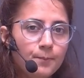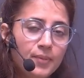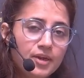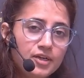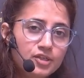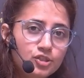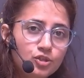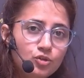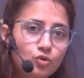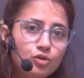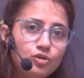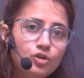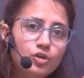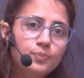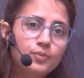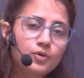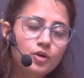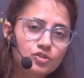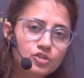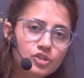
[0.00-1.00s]
Mention all
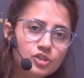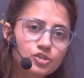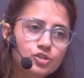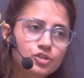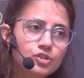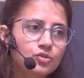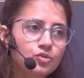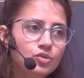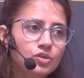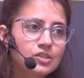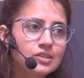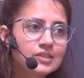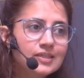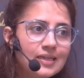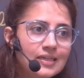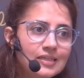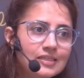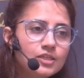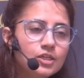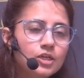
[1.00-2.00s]
your projects, your
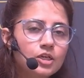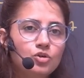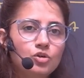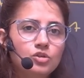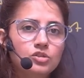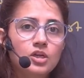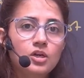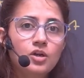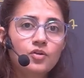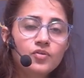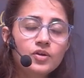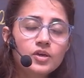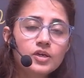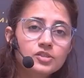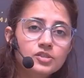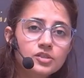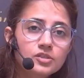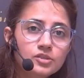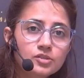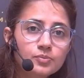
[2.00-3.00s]
skills, your
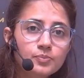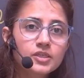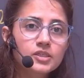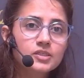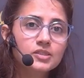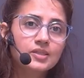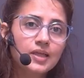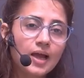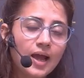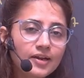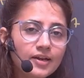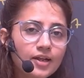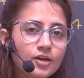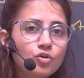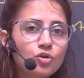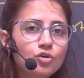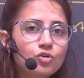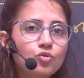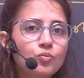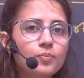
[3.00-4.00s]
certifications, because that
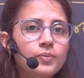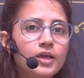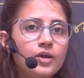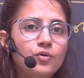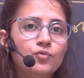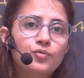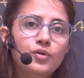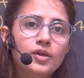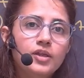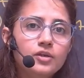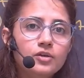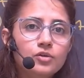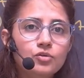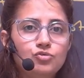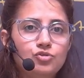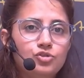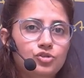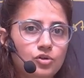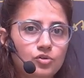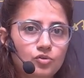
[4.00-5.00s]
are going to play a very
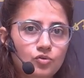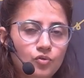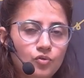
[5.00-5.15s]
crucial